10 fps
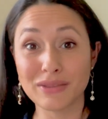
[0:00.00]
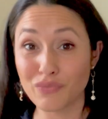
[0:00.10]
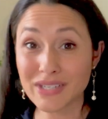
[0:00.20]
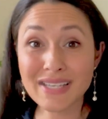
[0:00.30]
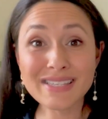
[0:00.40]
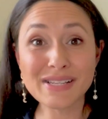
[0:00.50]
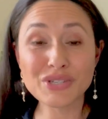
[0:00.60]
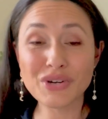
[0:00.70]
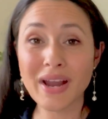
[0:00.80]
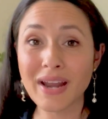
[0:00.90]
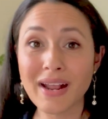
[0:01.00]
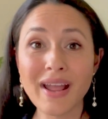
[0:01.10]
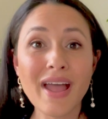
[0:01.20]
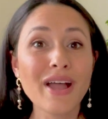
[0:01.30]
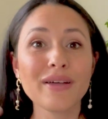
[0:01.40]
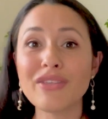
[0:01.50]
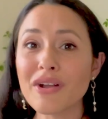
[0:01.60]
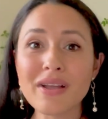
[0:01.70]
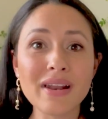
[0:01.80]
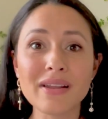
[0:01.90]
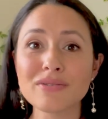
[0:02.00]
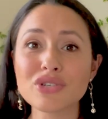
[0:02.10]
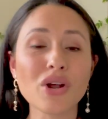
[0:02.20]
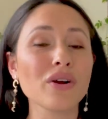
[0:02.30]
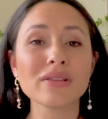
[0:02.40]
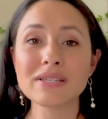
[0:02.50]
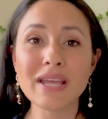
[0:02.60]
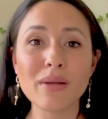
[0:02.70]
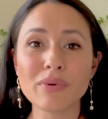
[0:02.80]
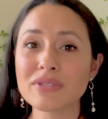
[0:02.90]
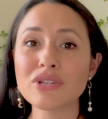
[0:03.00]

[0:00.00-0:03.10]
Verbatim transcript: resistance training, they're gonna turn the tables.